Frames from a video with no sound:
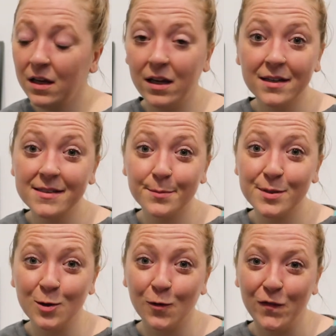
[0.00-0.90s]
yes, I'm
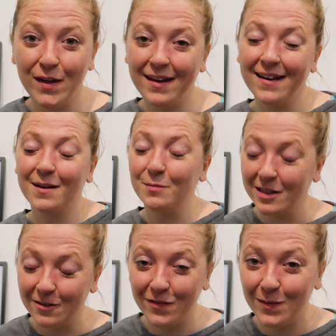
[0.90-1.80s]
still vegan. I'm
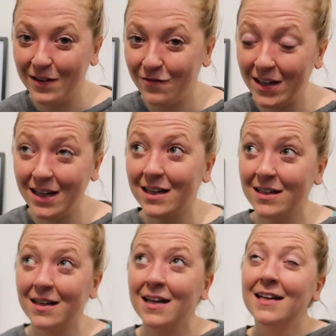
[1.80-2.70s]
gonna be
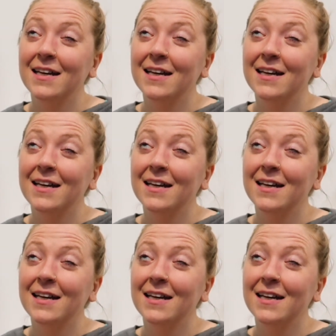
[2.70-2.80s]
vegan